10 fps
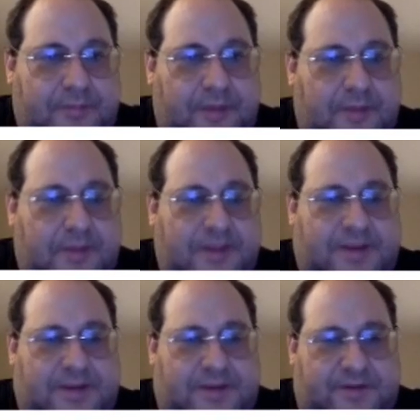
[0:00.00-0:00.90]

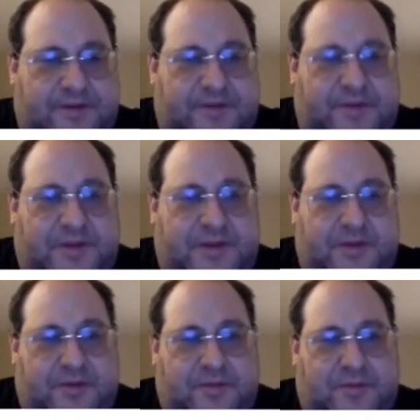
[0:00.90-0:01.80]
But first, we need
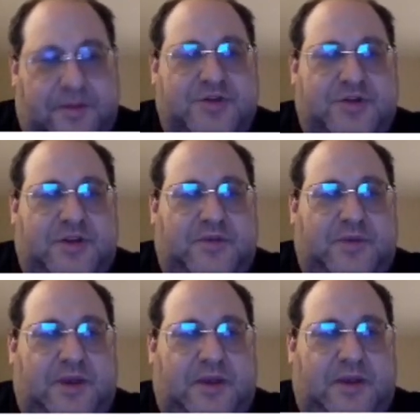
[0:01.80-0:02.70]
to make sure that
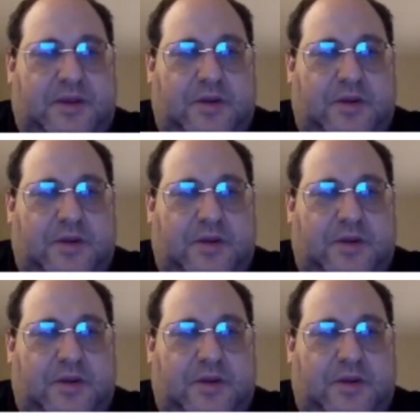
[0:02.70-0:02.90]
we